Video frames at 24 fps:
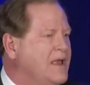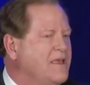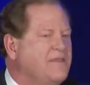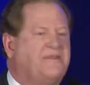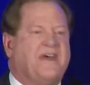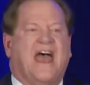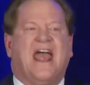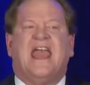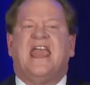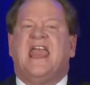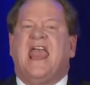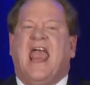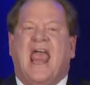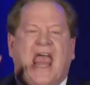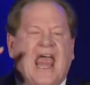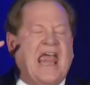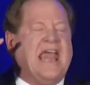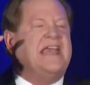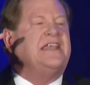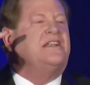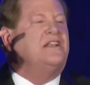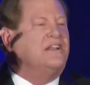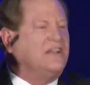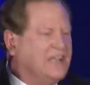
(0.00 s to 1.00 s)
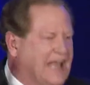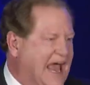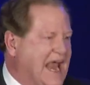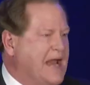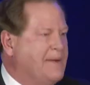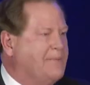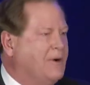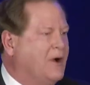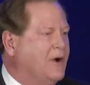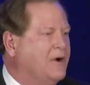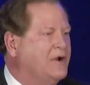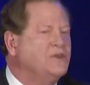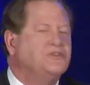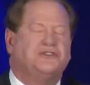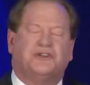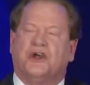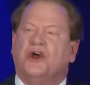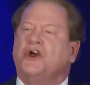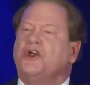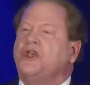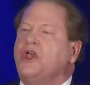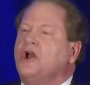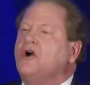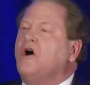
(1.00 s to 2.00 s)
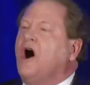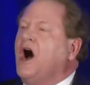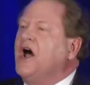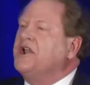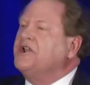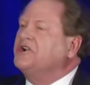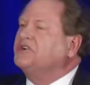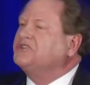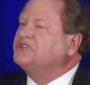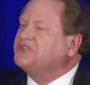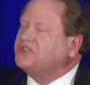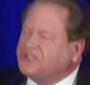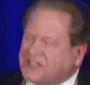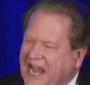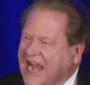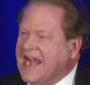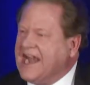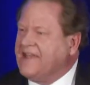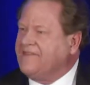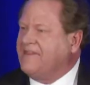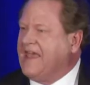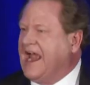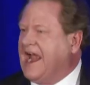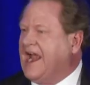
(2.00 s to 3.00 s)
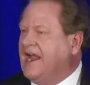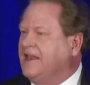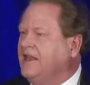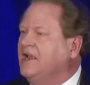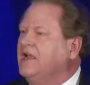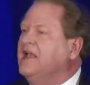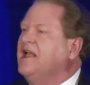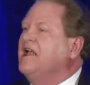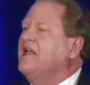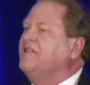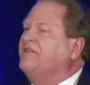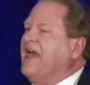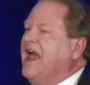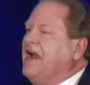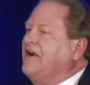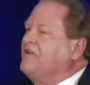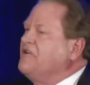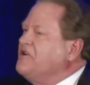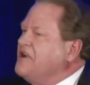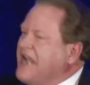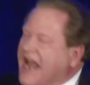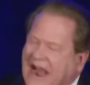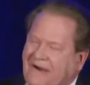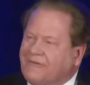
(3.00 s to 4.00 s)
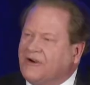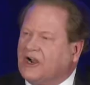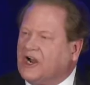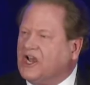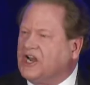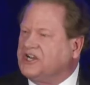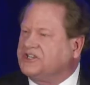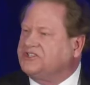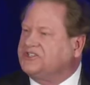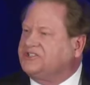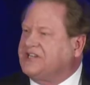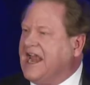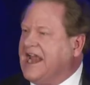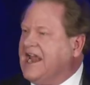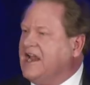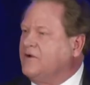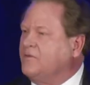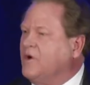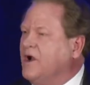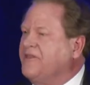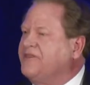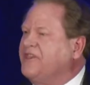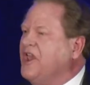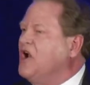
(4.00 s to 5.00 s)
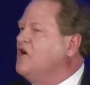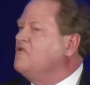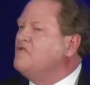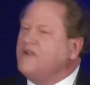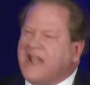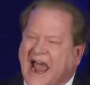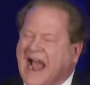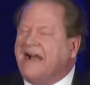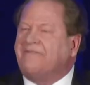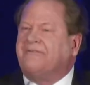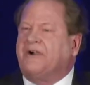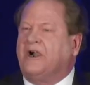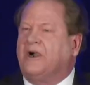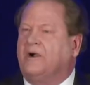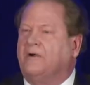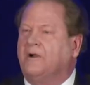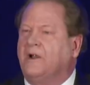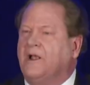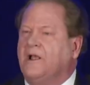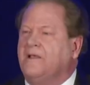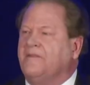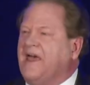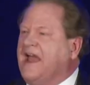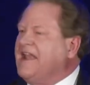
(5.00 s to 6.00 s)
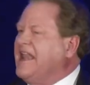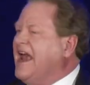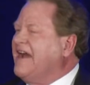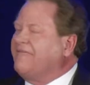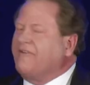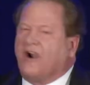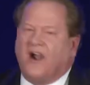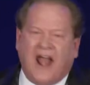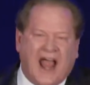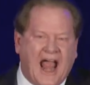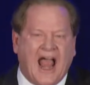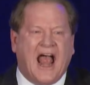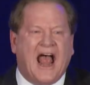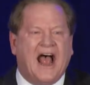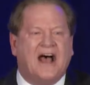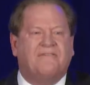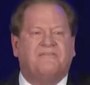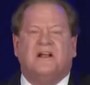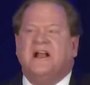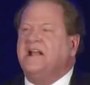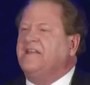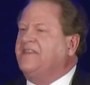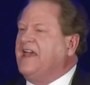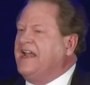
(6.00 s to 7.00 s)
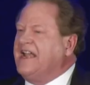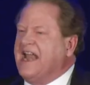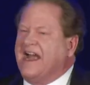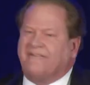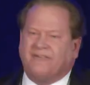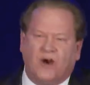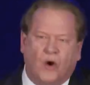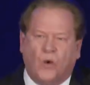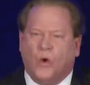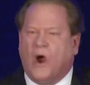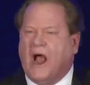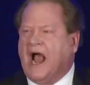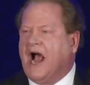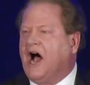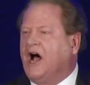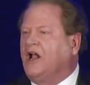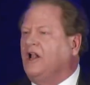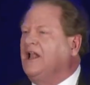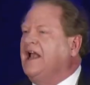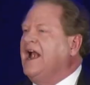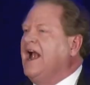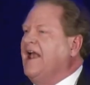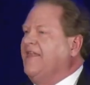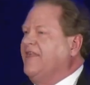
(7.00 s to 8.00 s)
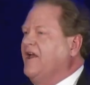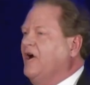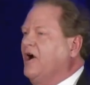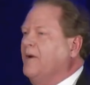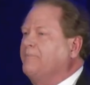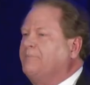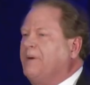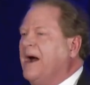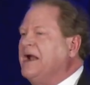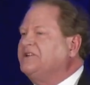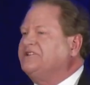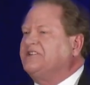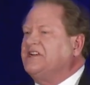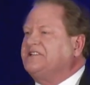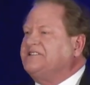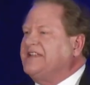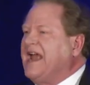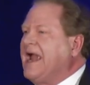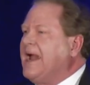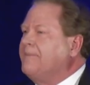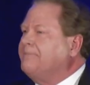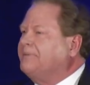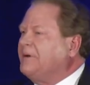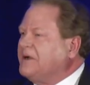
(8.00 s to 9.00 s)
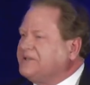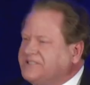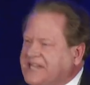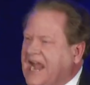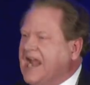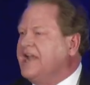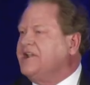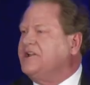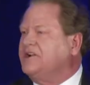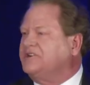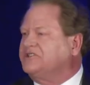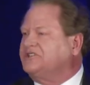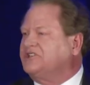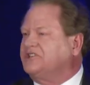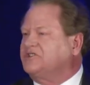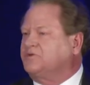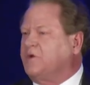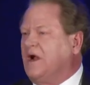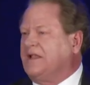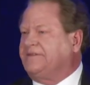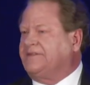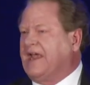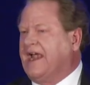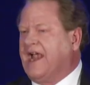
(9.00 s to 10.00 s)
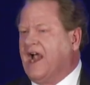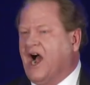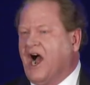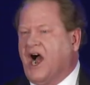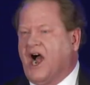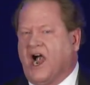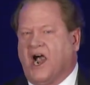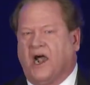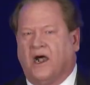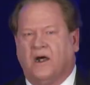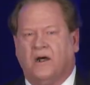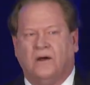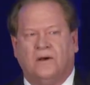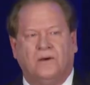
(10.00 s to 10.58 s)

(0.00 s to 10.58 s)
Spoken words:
They hate labor. Do you understand that? They are never going to stand with you. Never. They never have. They never will. And they're a bunch of damn pretenders is what they are.